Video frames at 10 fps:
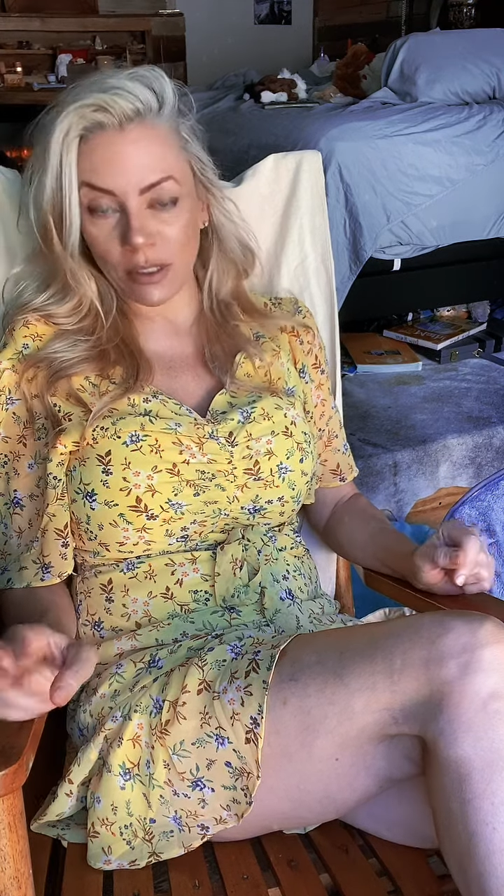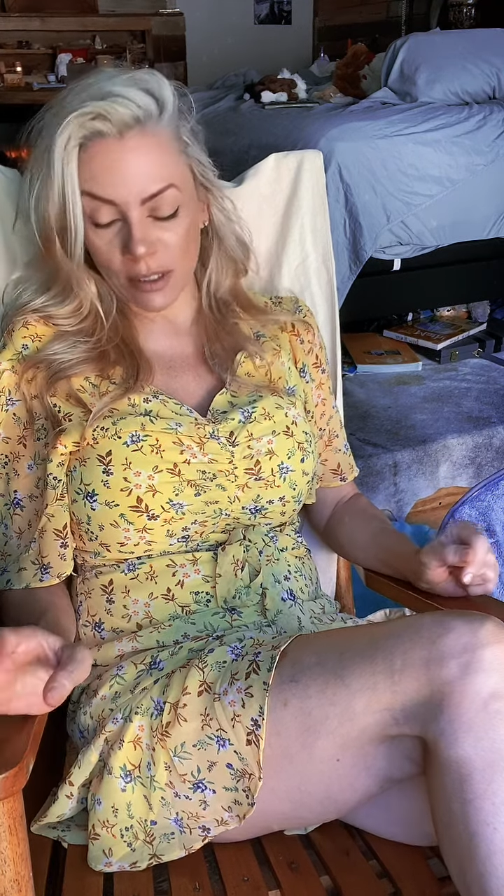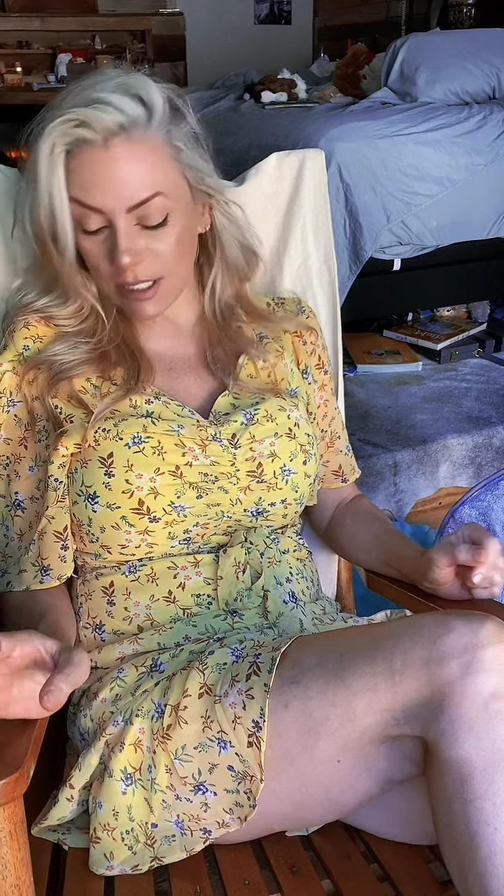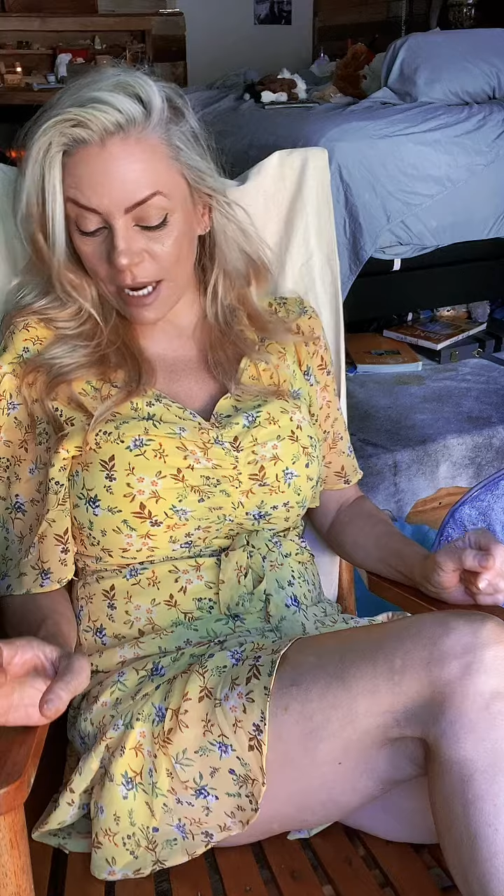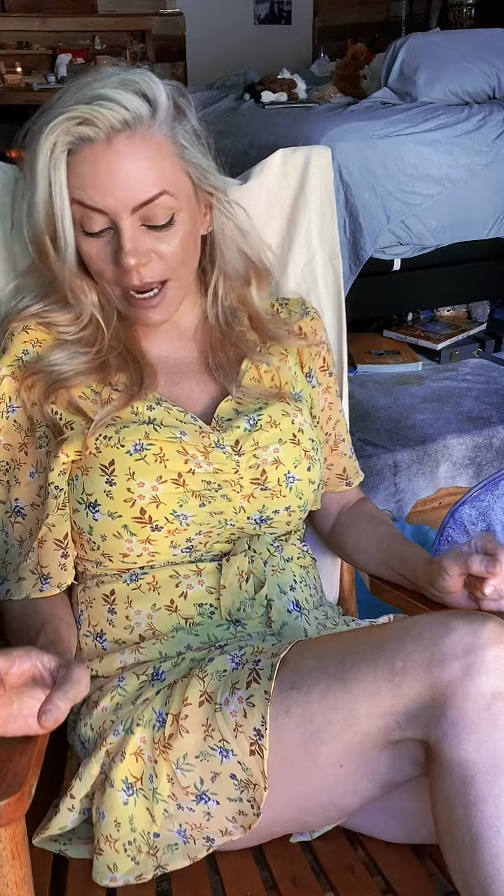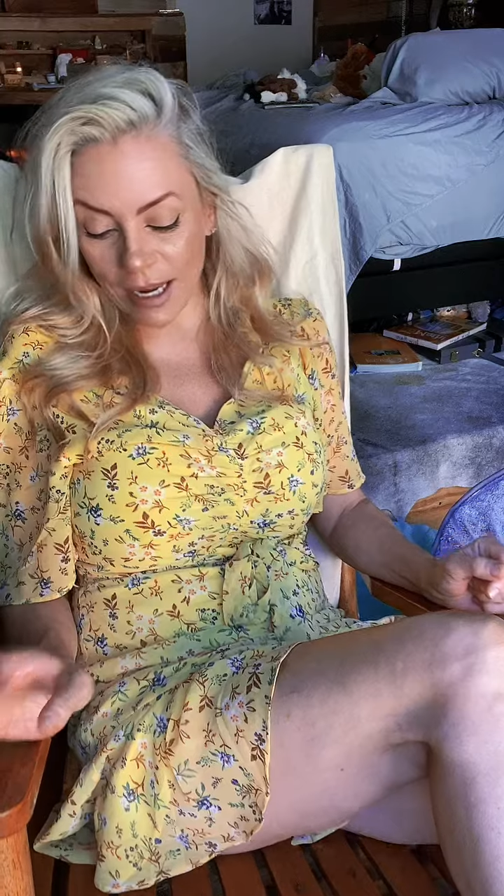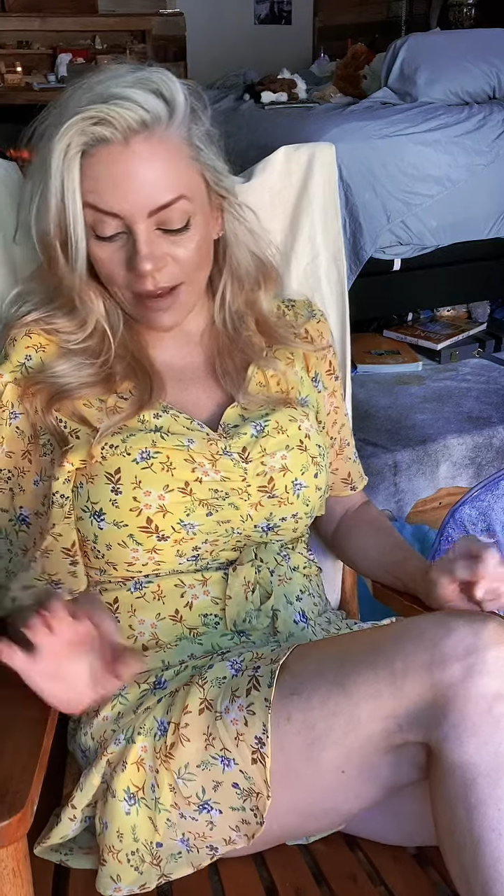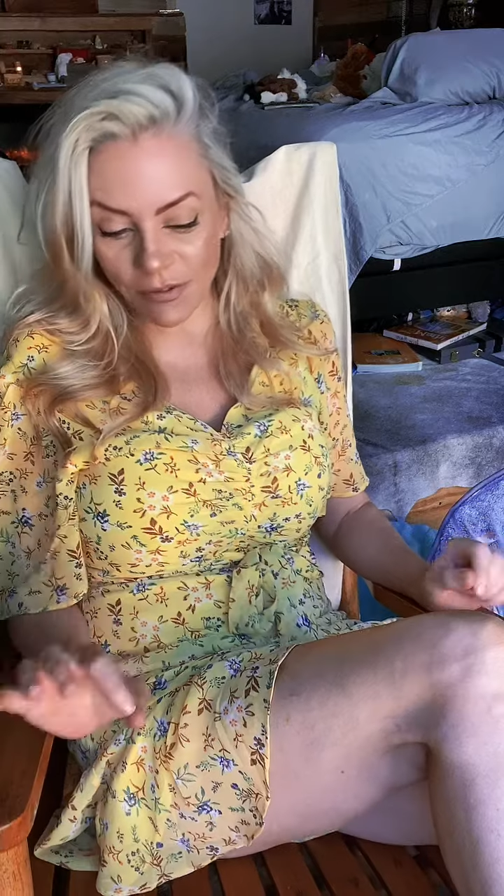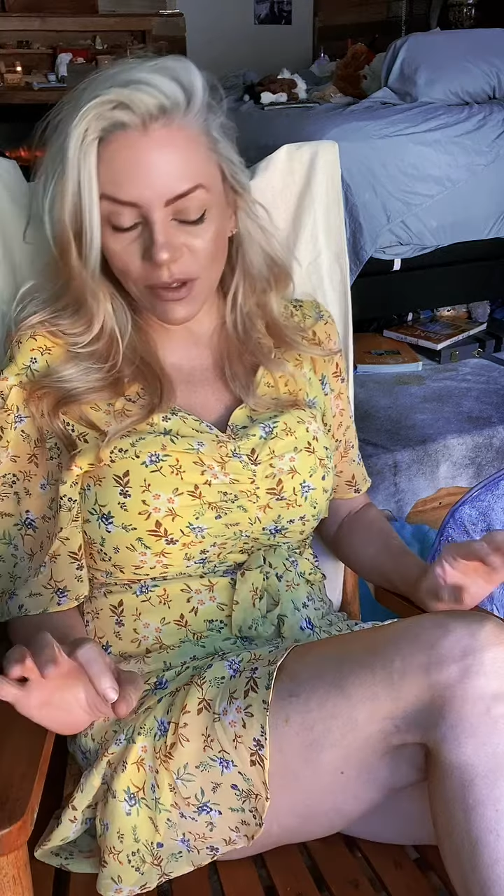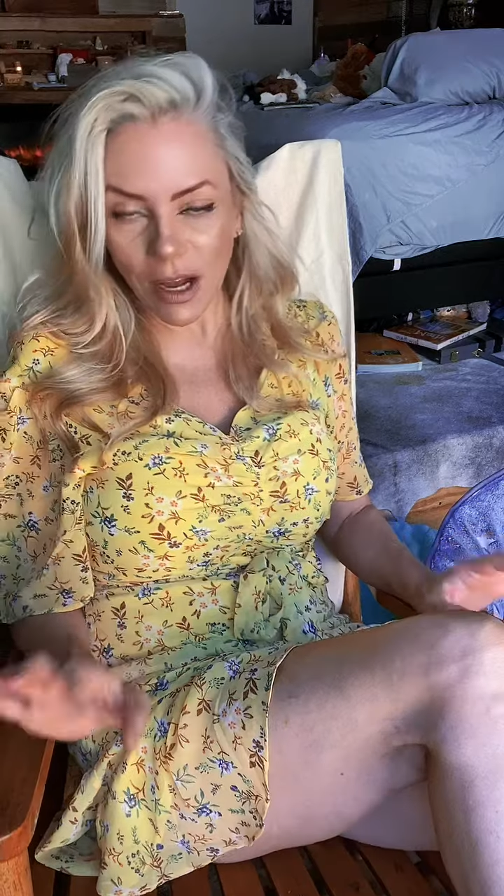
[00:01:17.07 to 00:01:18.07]

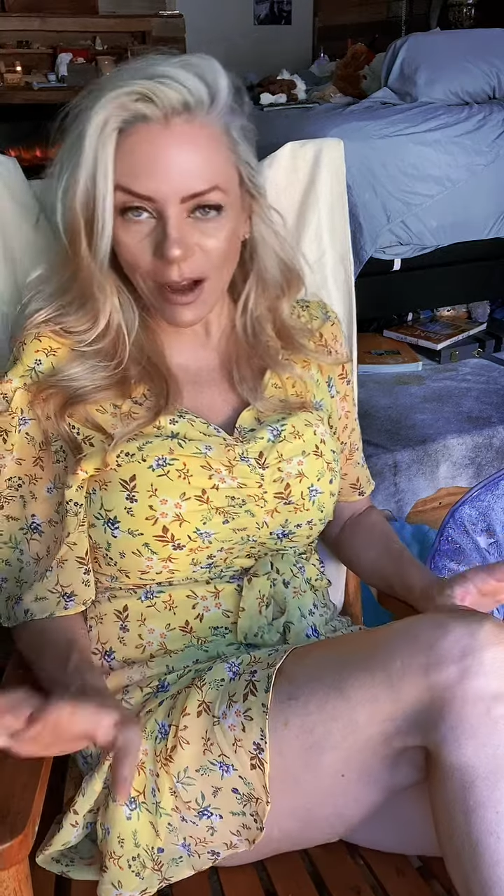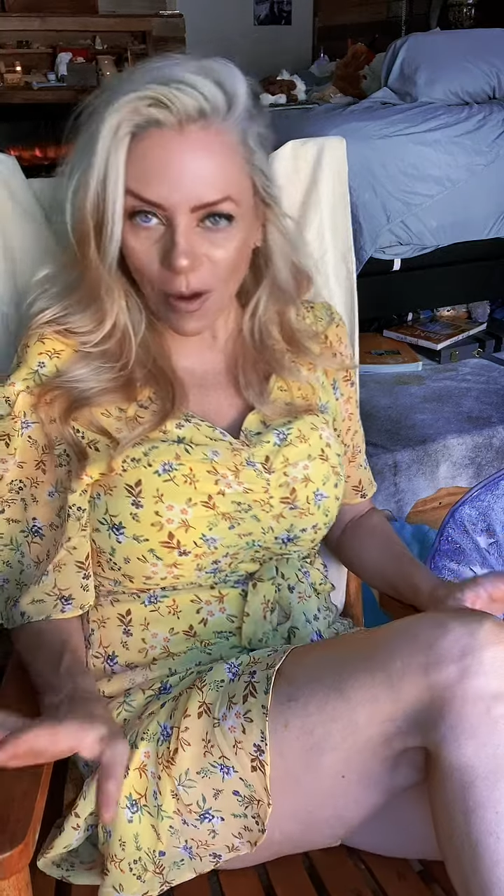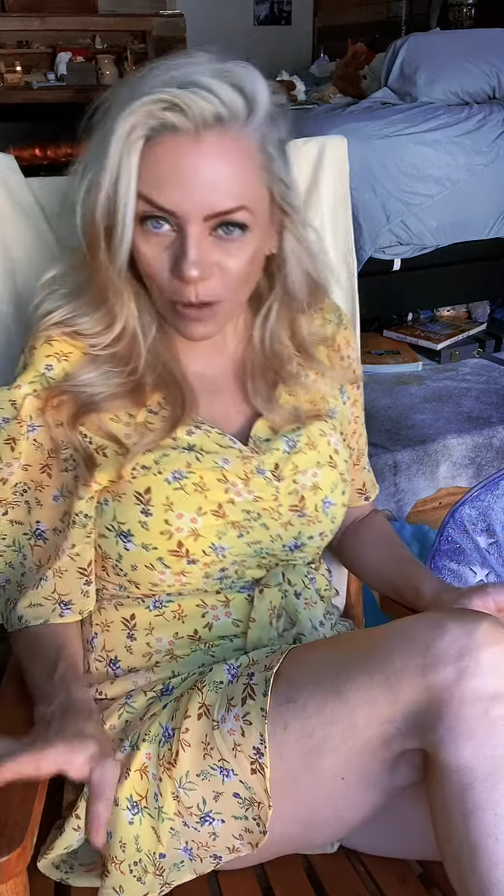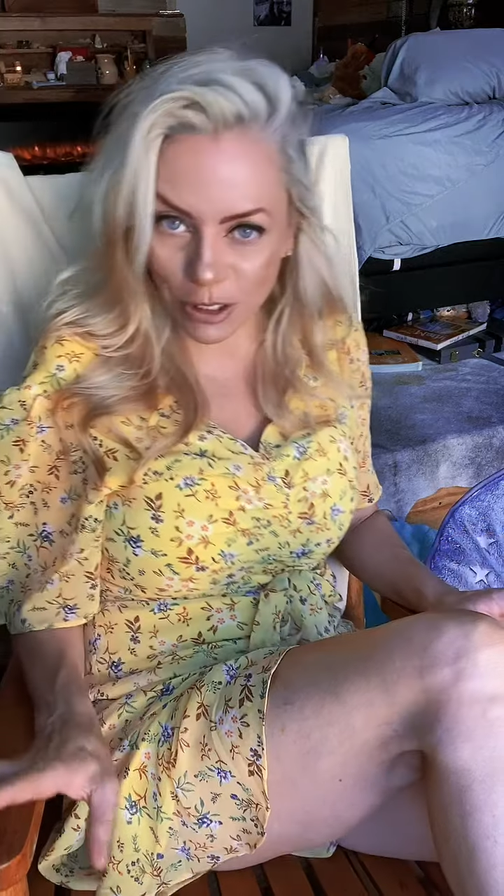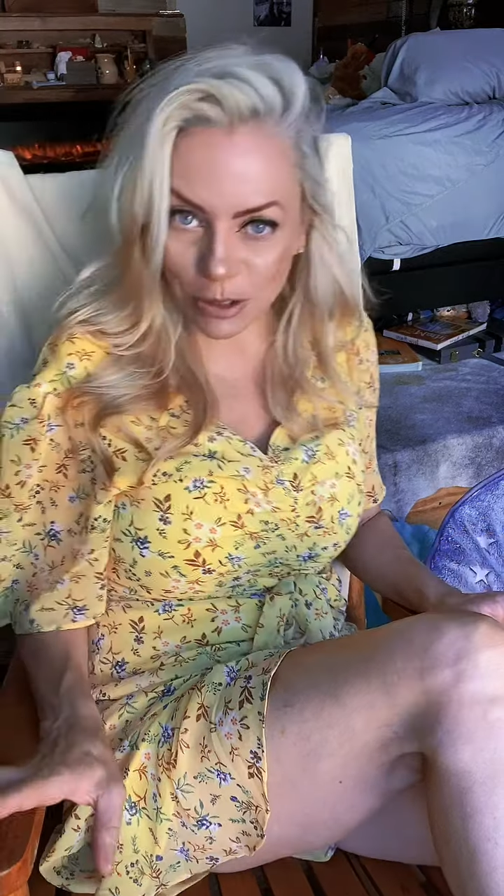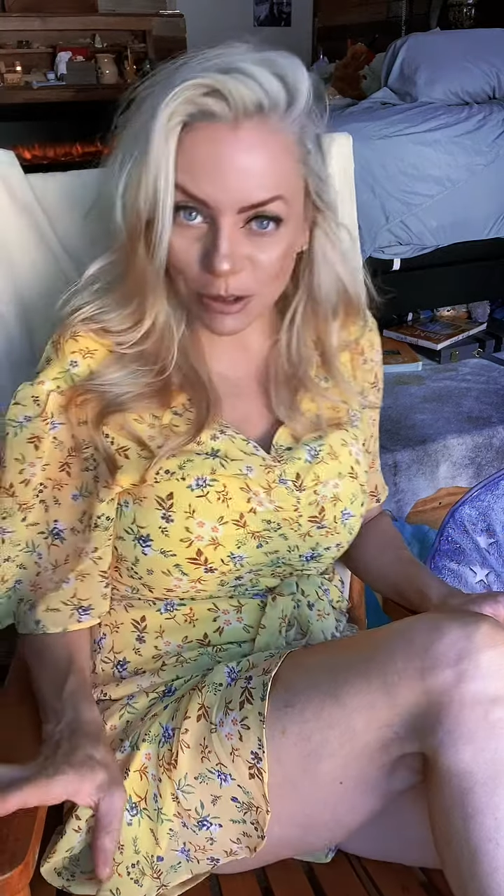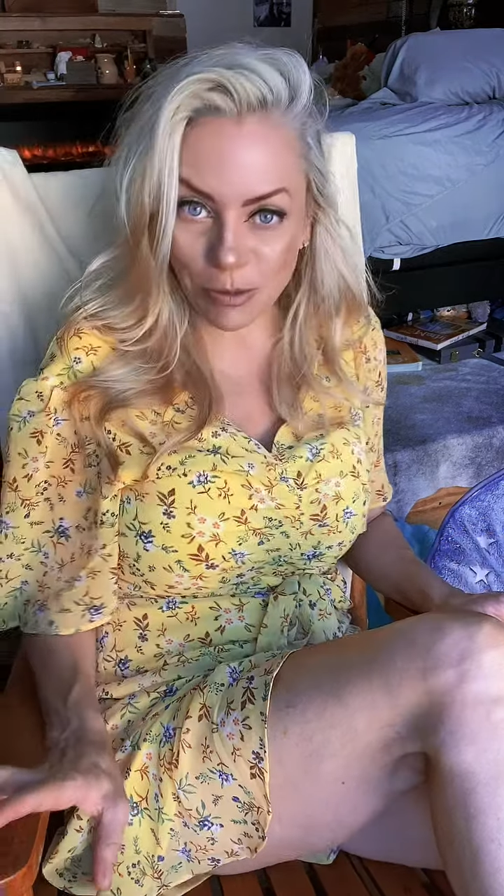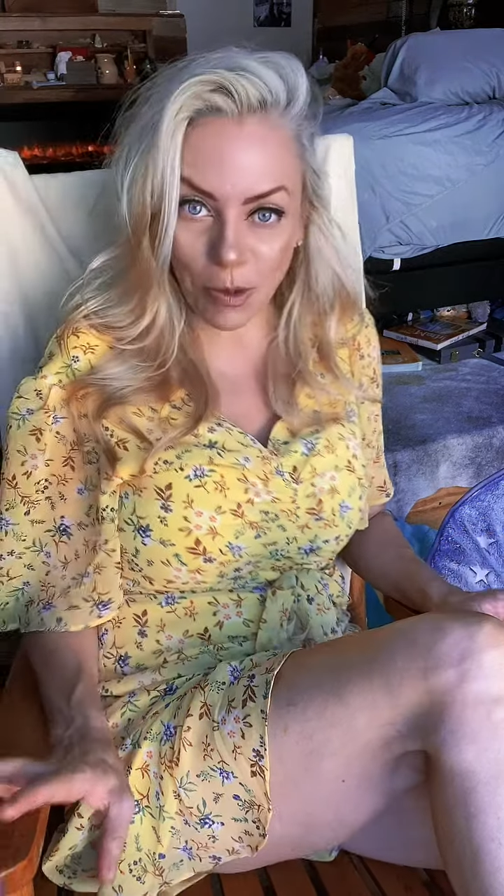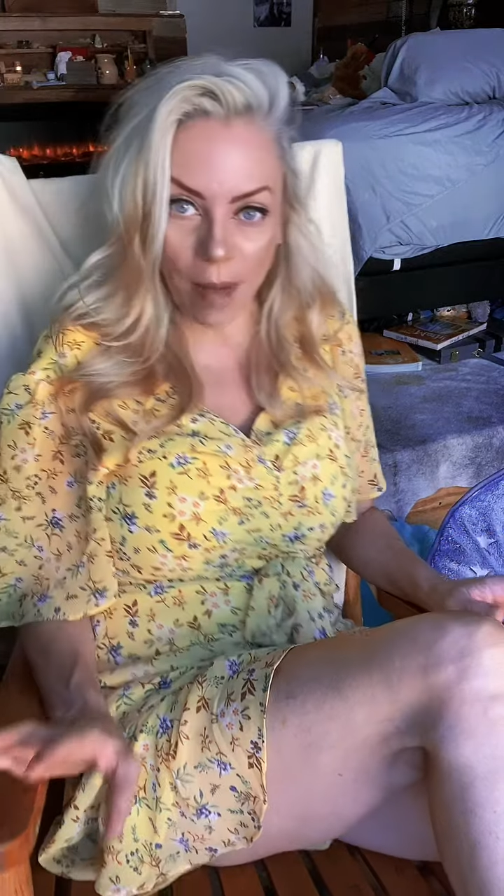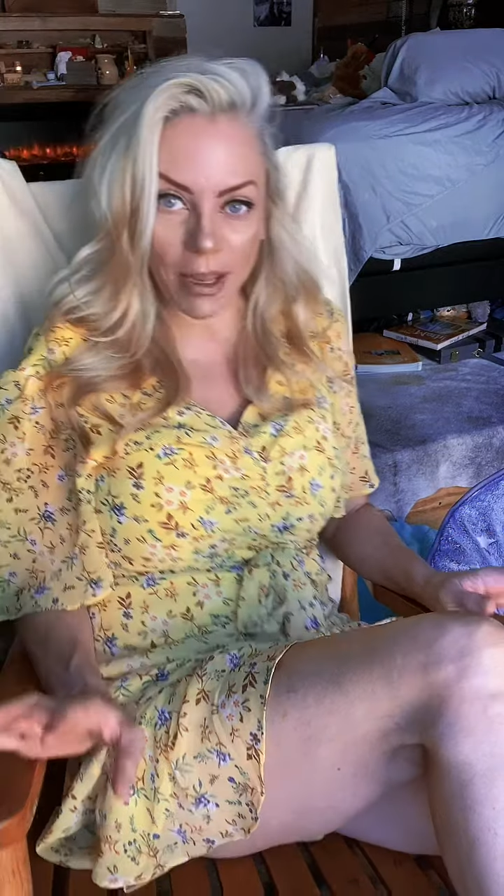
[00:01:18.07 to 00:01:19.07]
to do some
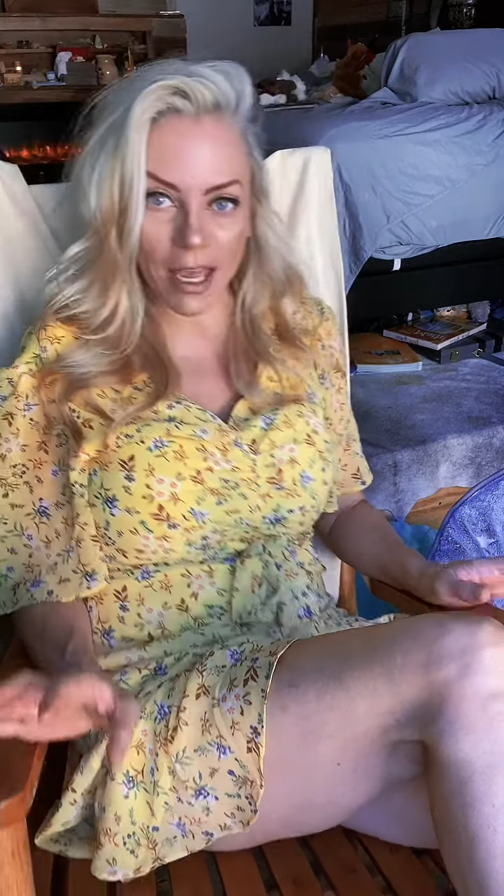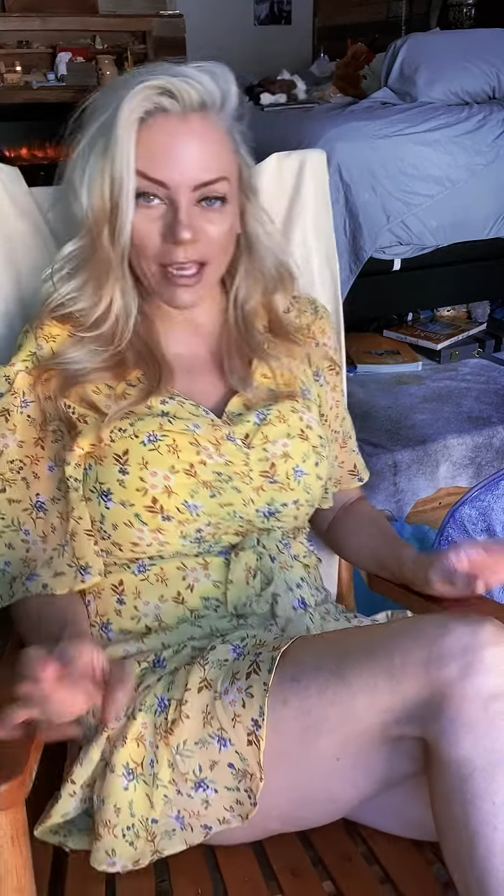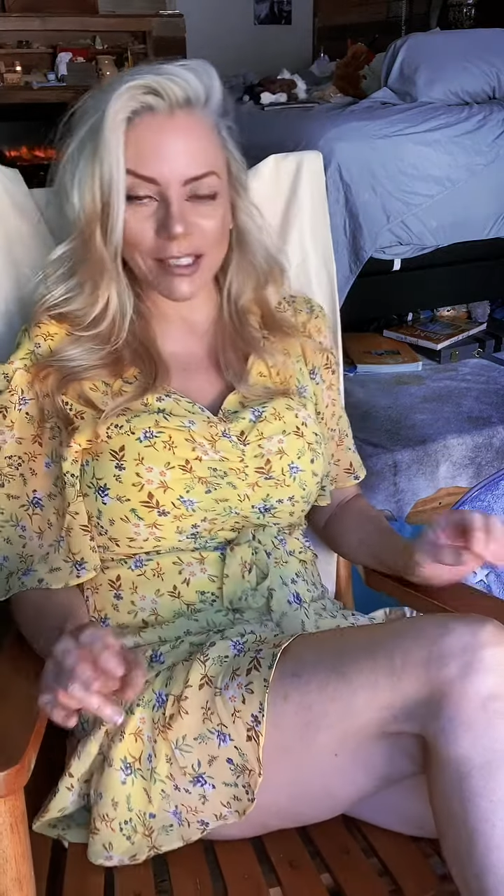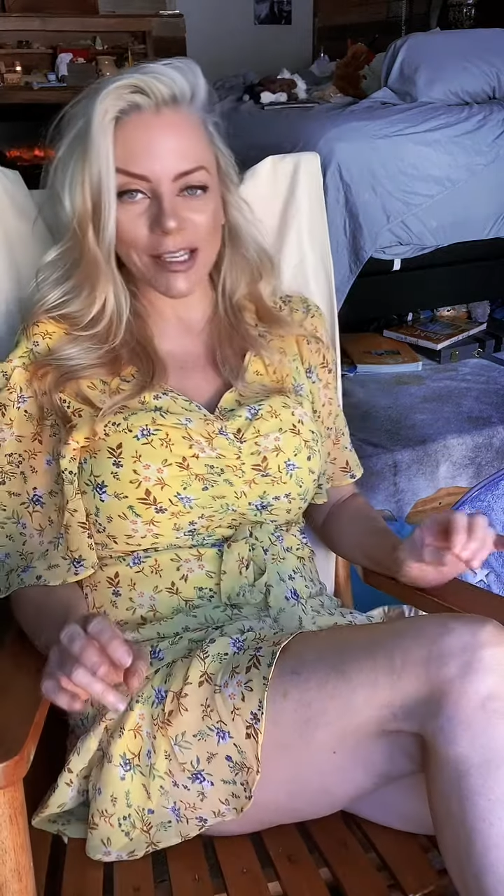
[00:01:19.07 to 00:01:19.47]
crab cakes.